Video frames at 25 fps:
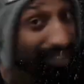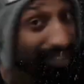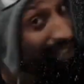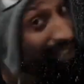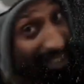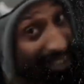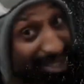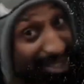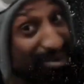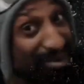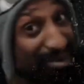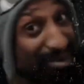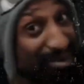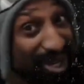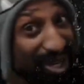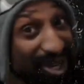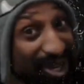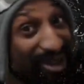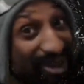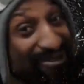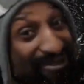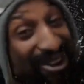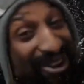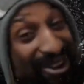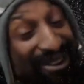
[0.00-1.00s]
has been a
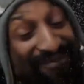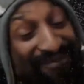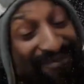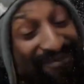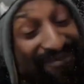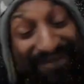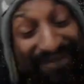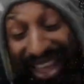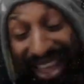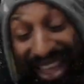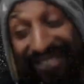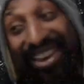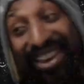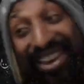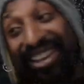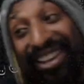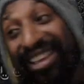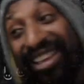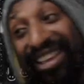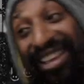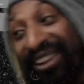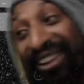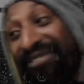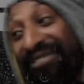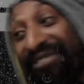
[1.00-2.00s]
good run. I've had a
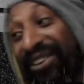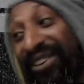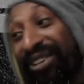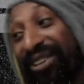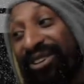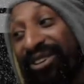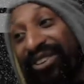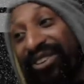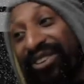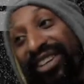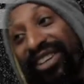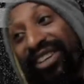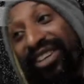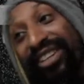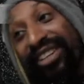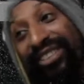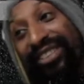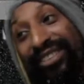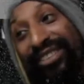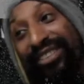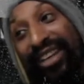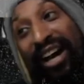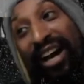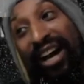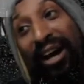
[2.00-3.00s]
lot of fun doing
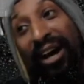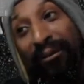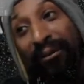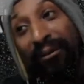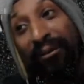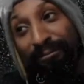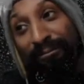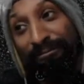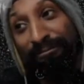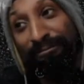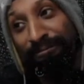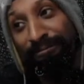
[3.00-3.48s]
this. Um,